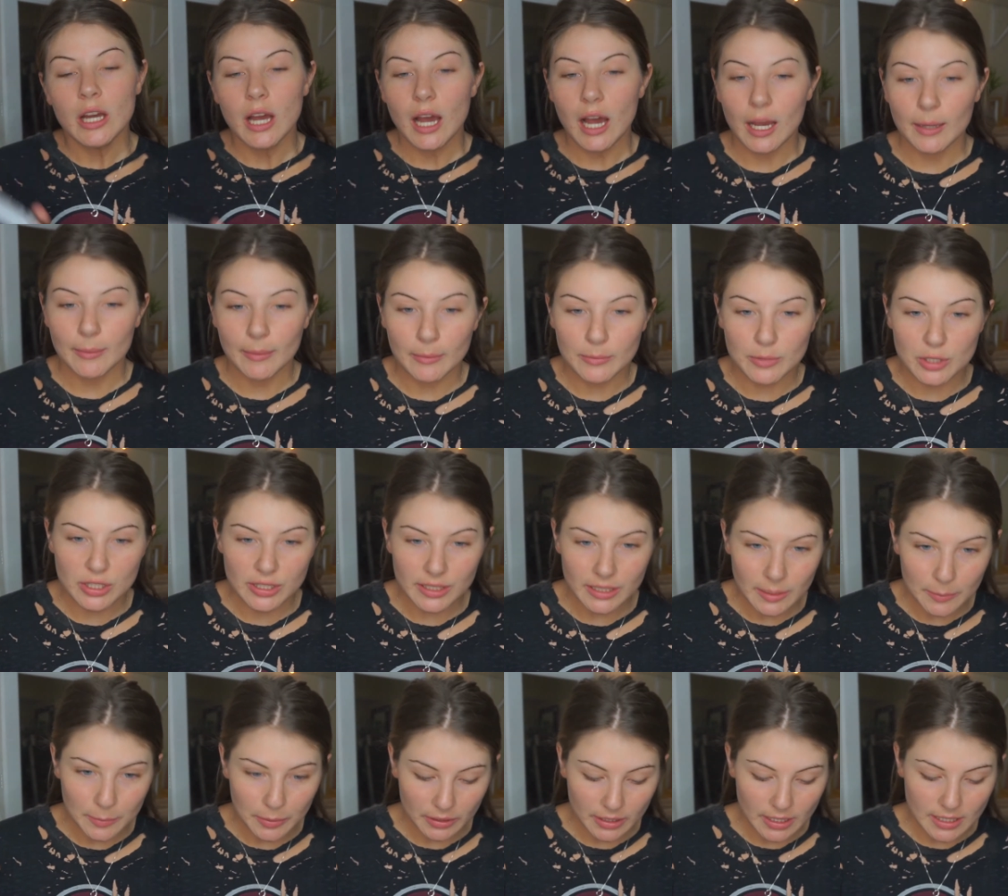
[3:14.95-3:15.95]
I'm just going
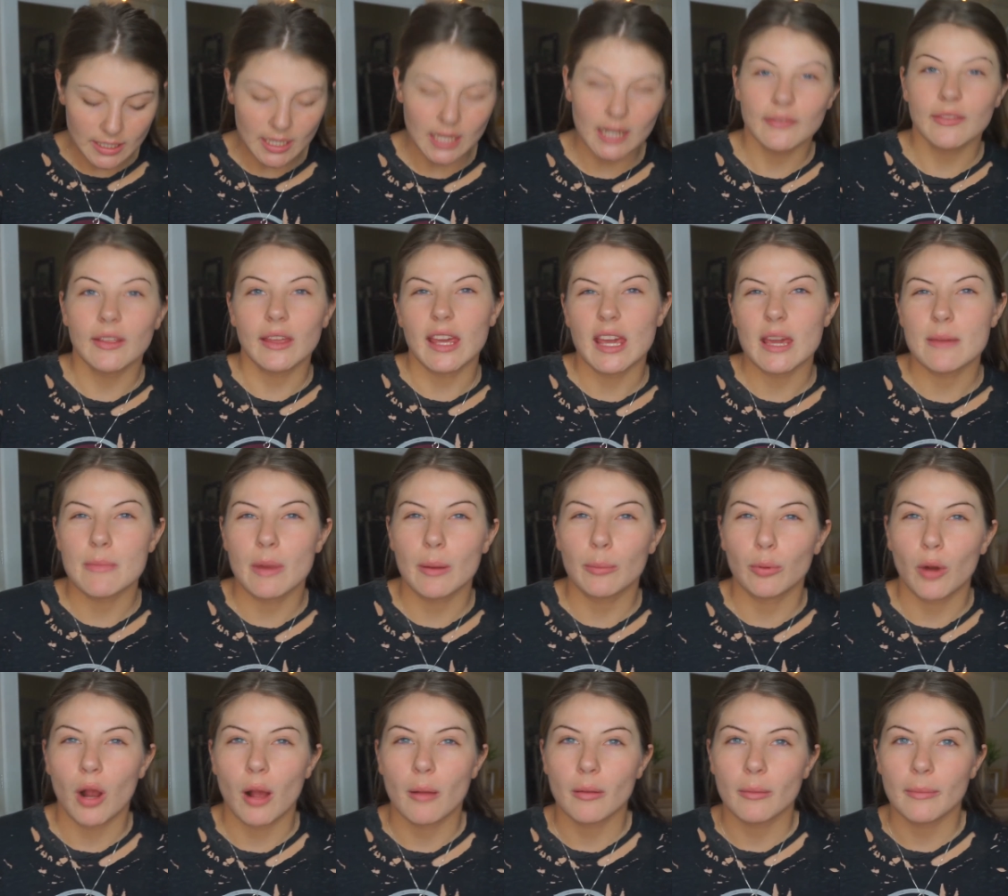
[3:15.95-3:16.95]
to put this kind of like in my
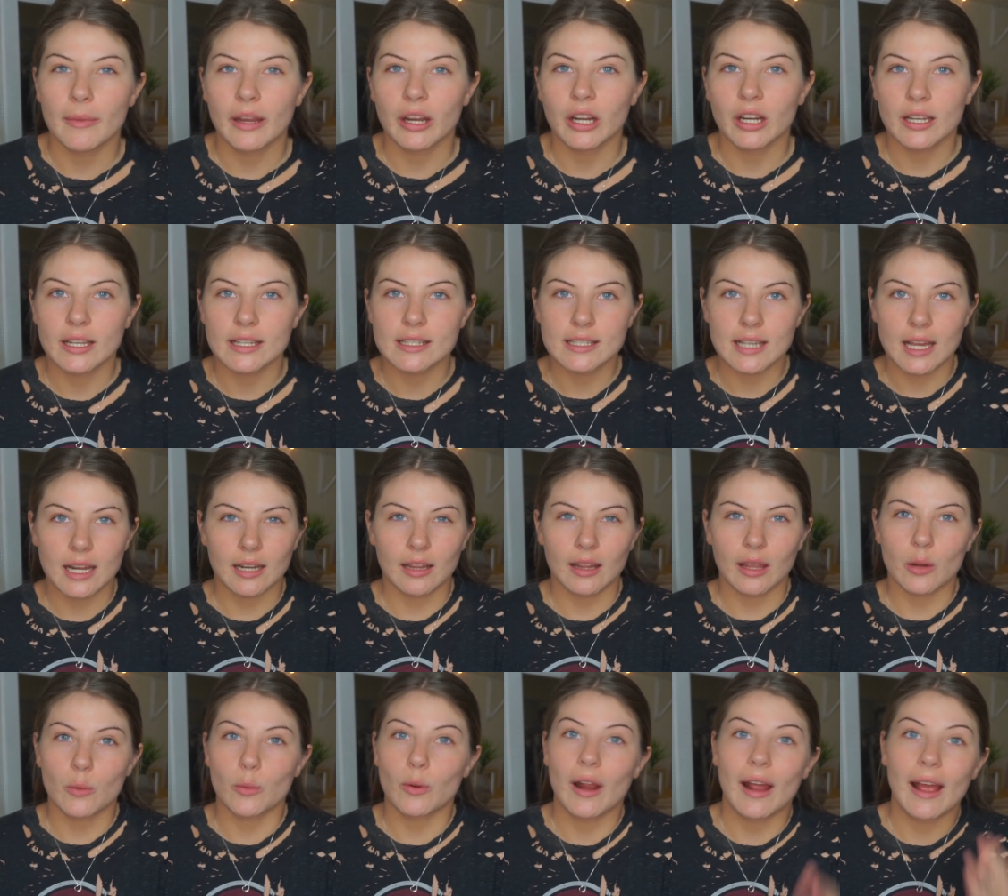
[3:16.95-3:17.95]
problem areas, kind of
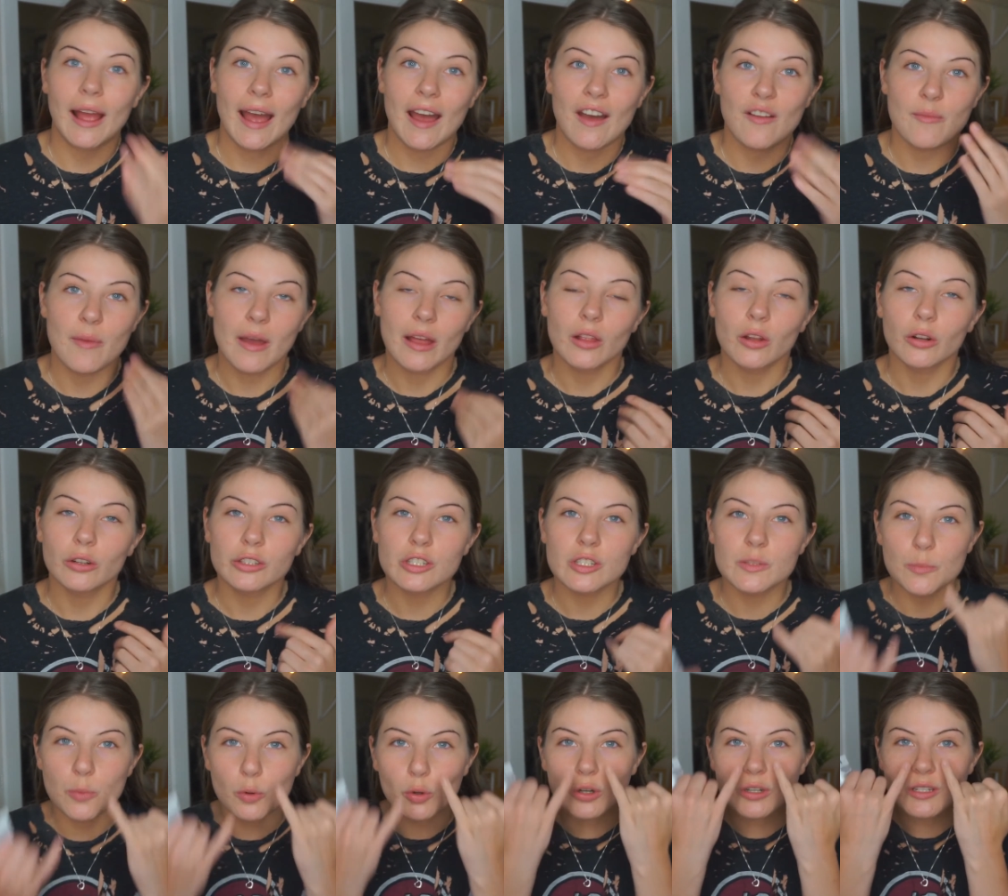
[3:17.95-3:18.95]
like where I have my
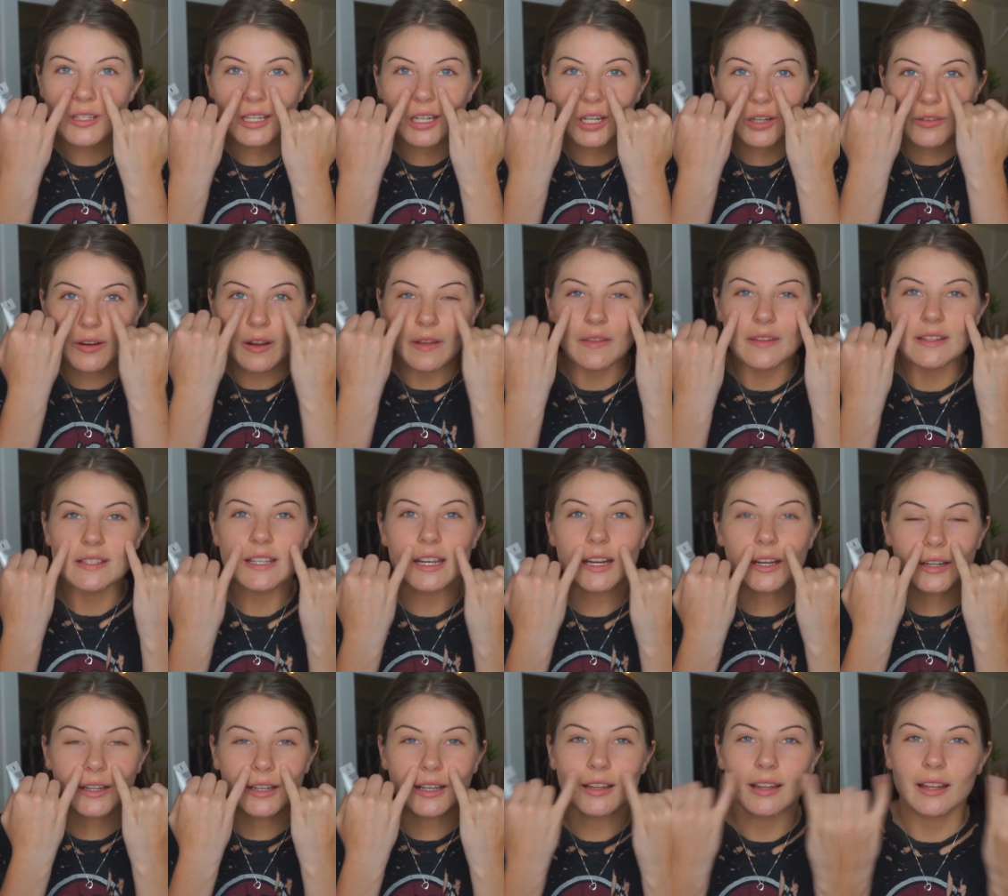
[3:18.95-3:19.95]
largest pores, like around this
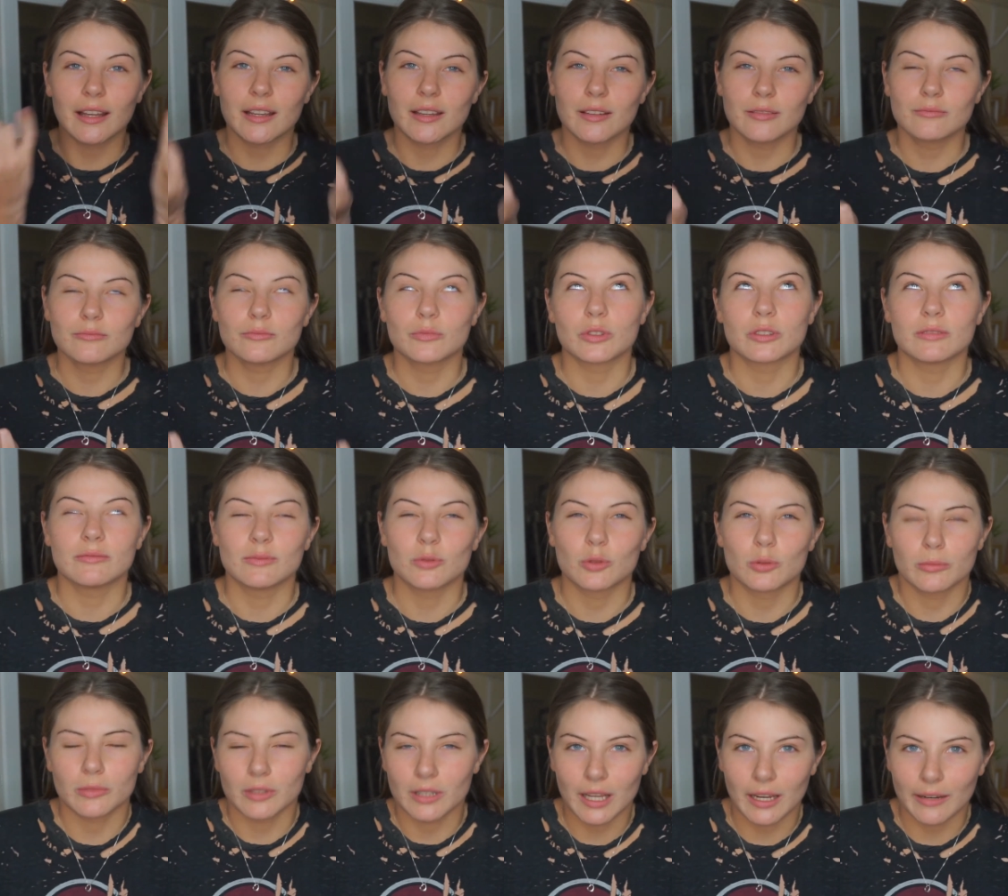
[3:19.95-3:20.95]
area, like where
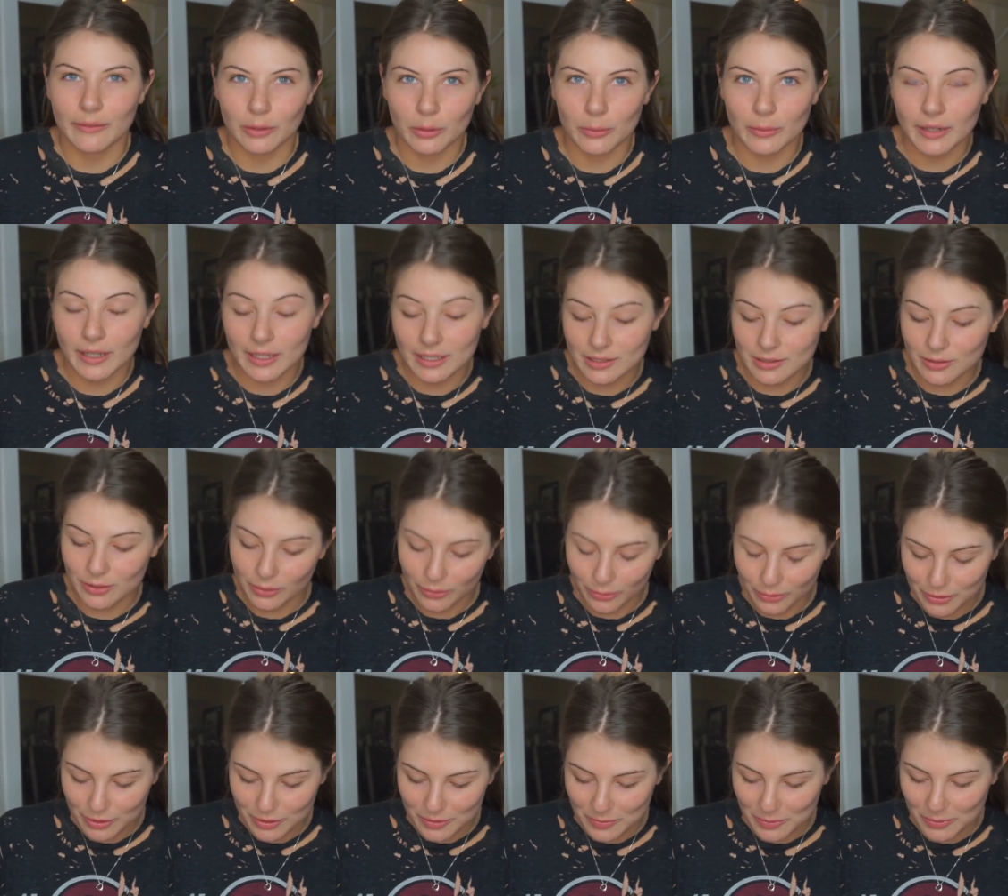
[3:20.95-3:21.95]
normally everyone has their
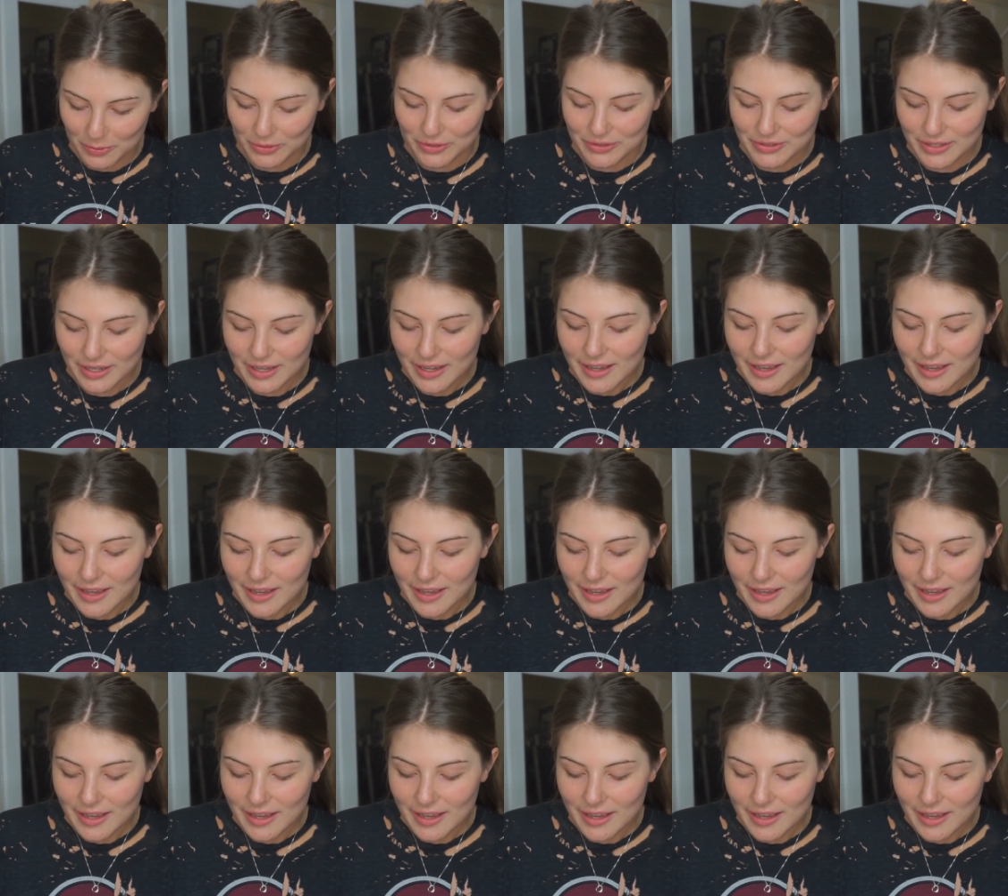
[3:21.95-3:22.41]
largest pores.